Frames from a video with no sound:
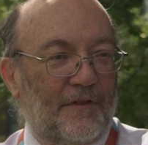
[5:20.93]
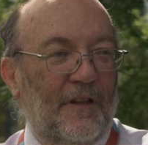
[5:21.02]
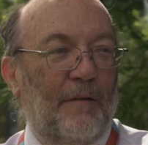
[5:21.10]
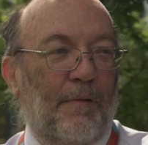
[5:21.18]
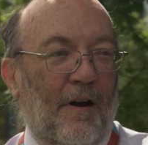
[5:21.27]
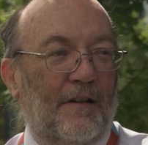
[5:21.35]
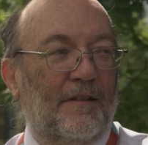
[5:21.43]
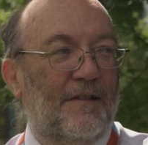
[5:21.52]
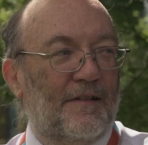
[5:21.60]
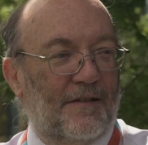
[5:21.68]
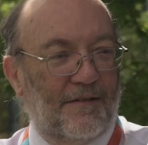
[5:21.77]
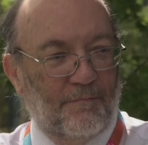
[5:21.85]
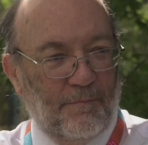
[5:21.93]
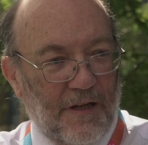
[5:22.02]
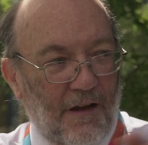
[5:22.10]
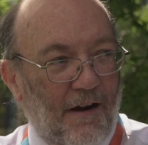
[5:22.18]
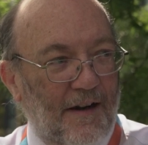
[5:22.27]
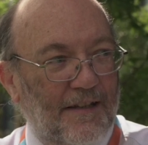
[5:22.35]
Dolly Parton's
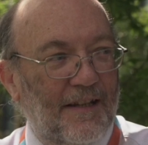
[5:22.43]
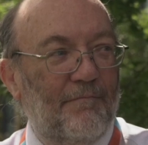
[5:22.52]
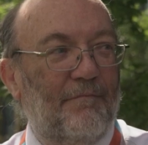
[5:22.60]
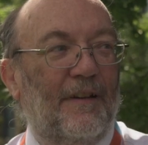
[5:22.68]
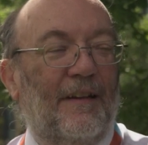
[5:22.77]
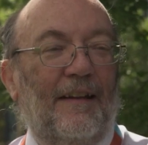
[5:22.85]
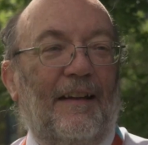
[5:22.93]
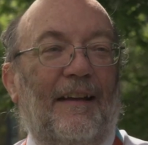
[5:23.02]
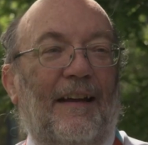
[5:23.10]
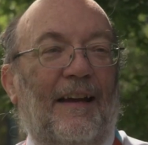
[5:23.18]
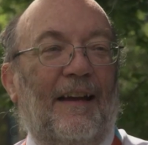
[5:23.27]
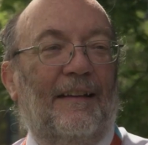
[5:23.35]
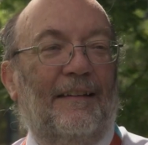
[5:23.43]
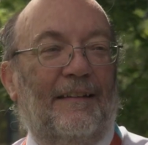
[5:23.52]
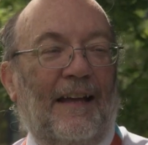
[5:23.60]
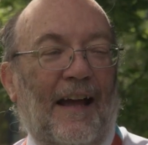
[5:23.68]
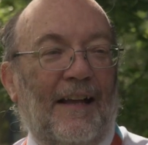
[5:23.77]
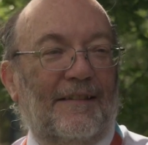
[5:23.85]
P R team,
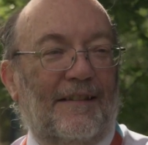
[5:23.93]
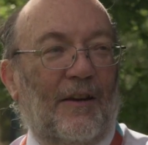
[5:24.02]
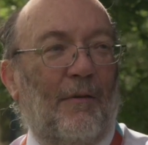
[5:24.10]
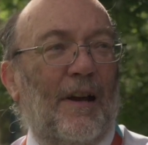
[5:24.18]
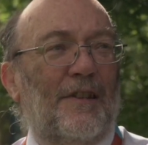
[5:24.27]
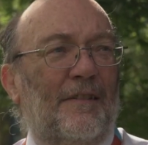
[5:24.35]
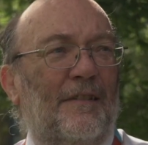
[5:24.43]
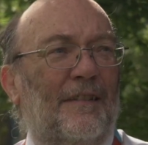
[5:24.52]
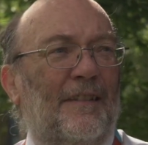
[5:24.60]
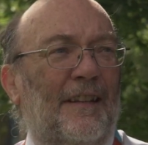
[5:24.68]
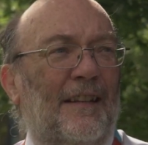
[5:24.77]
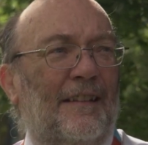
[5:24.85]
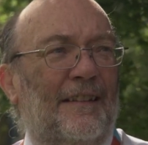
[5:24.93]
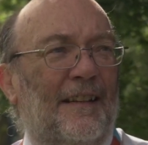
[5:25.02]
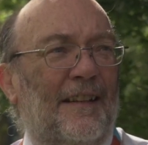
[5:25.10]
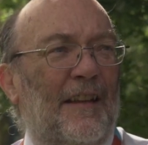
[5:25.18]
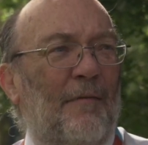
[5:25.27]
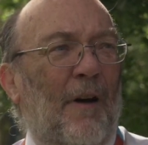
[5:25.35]
and asked the question, did
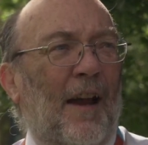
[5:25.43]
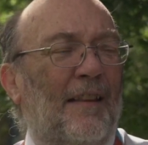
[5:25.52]
did they